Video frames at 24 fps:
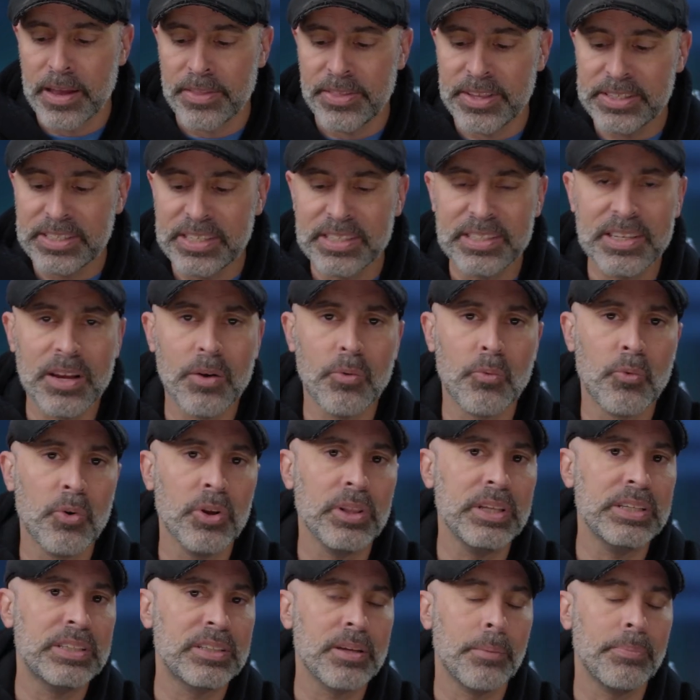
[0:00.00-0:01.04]
this isn't
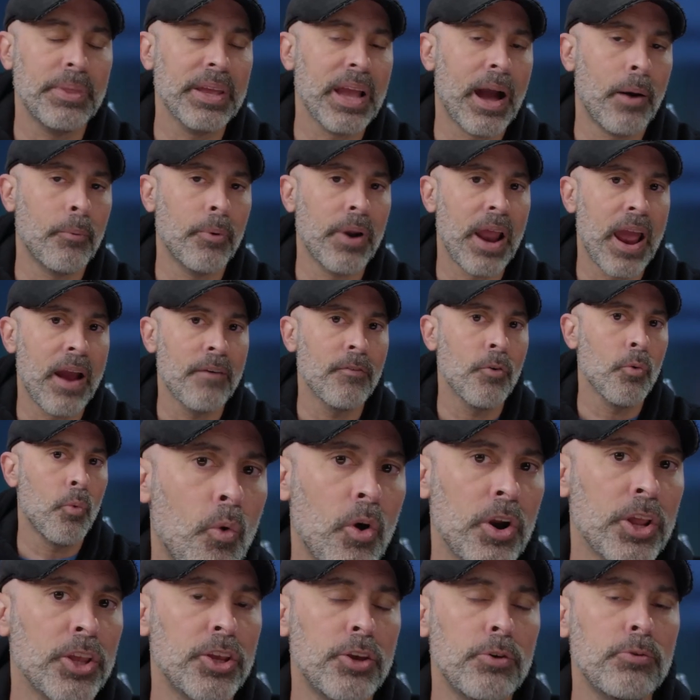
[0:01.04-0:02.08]
really something I would ever
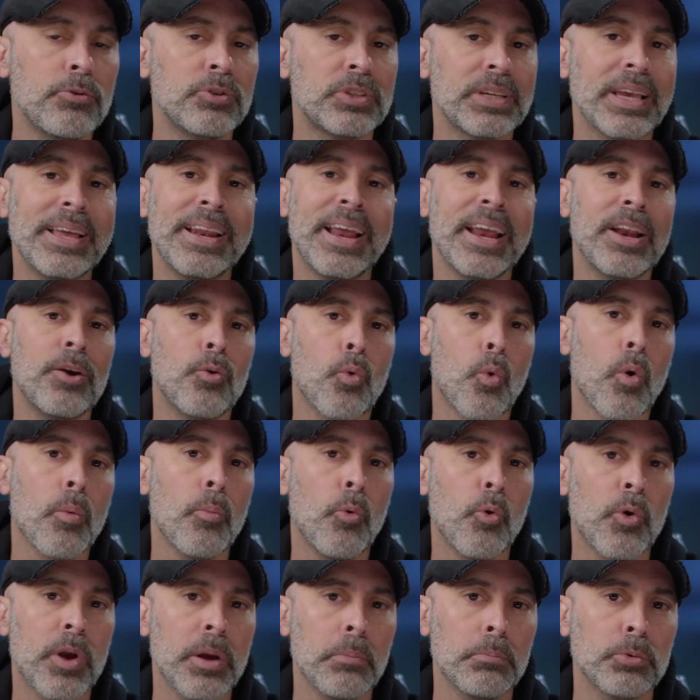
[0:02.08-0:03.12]
want to use in a
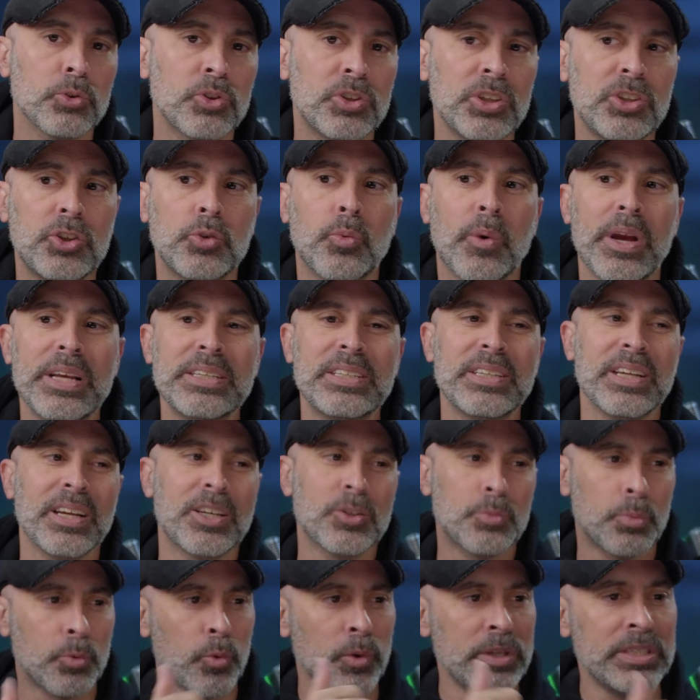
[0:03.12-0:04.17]
normal gimbal situation,
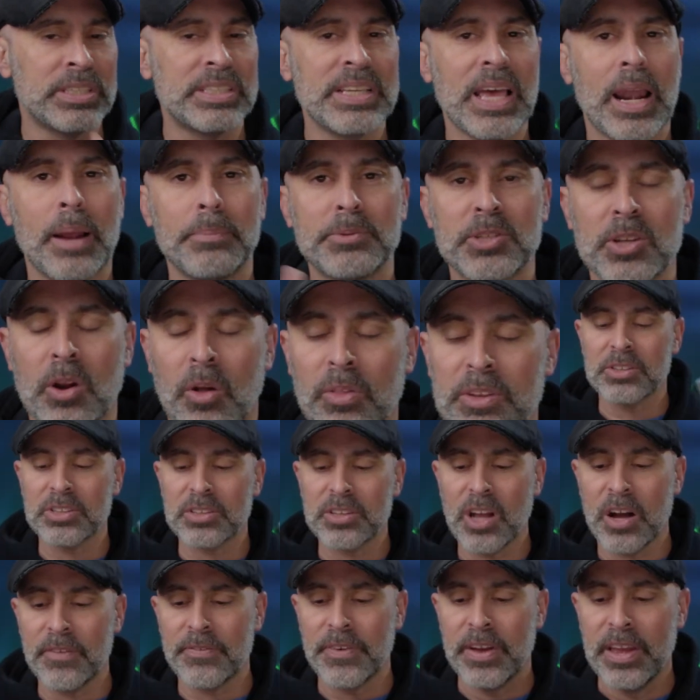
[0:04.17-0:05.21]
because between setups and all this
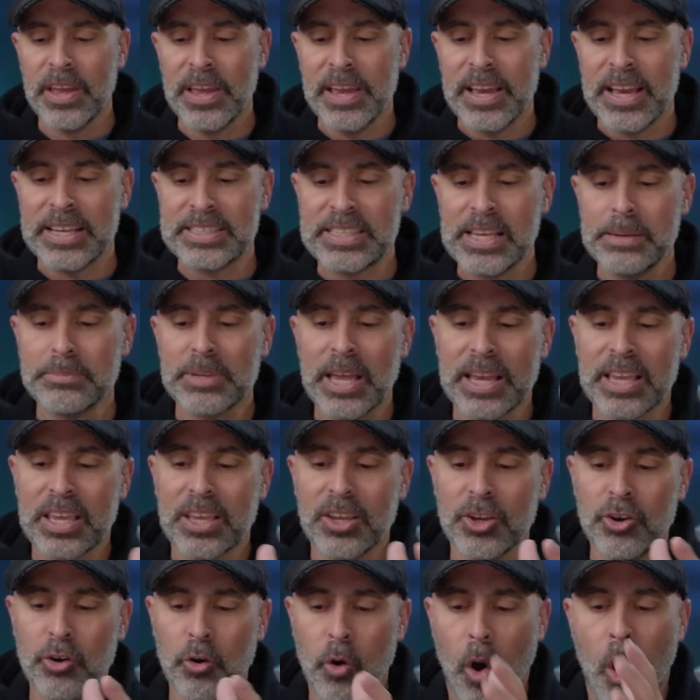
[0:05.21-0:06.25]
stuff, it seems like
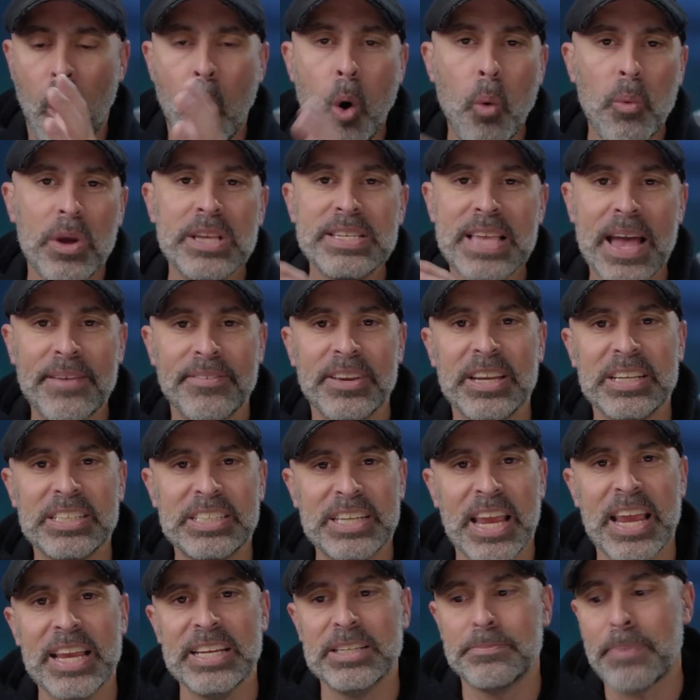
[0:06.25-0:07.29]
you're always having to
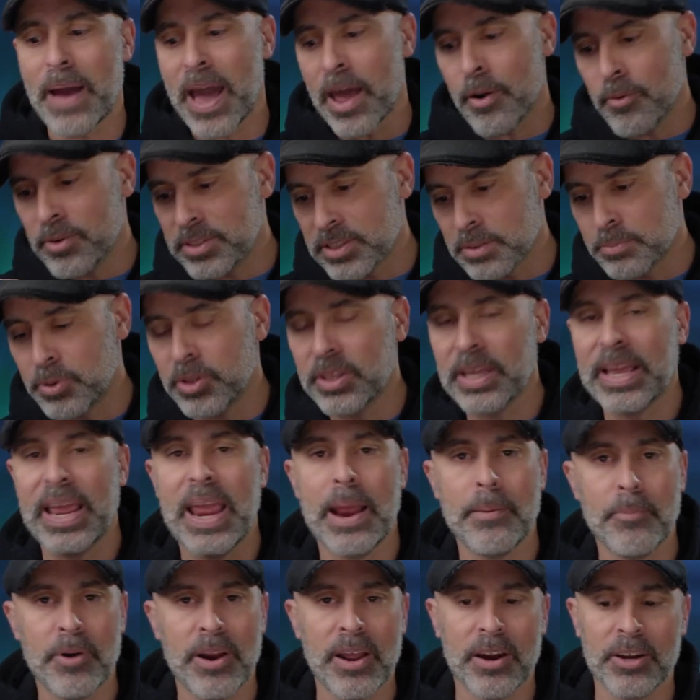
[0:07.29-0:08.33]
change batteries and put the
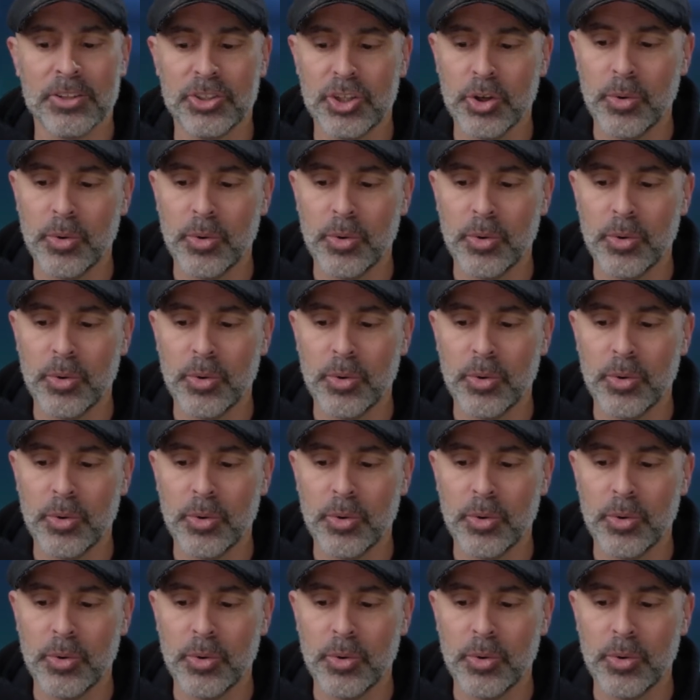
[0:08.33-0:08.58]
camera down and